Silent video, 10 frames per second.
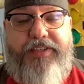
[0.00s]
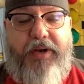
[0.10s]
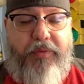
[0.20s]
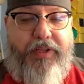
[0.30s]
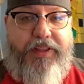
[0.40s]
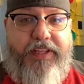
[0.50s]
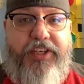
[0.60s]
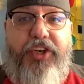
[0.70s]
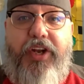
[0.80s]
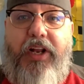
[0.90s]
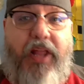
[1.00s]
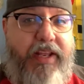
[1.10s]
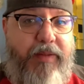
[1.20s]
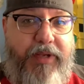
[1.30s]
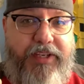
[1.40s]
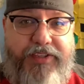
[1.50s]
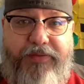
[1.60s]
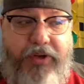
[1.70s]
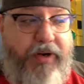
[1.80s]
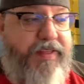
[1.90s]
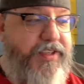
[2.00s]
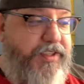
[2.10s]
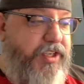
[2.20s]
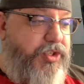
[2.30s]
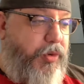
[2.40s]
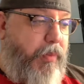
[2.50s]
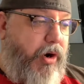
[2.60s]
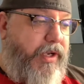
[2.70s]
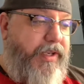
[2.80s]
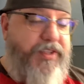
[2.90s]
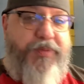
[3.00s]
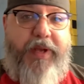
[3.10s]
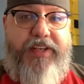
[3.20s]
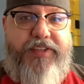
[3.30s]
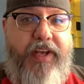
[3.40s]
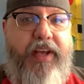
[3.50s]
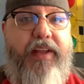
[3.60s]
And I really think that you're going to like it, because if you're in this digital marketing space,